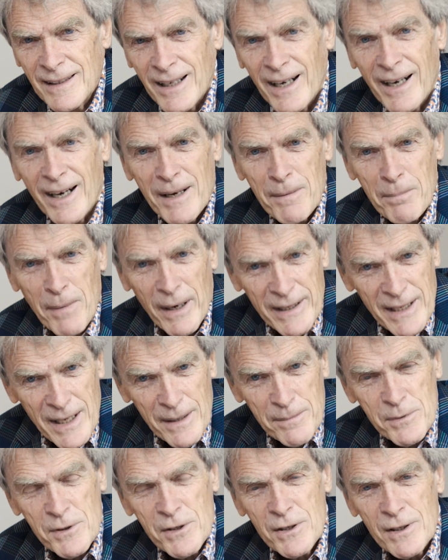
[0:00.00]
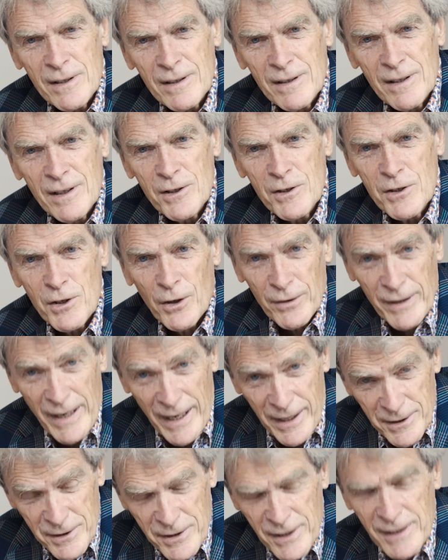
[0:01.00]
Hi, my name's John
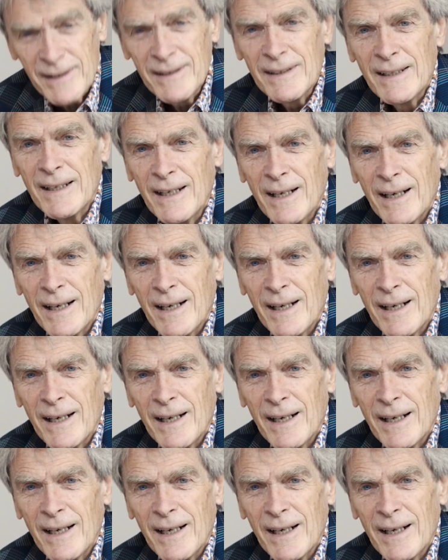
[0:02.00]
Hegarty.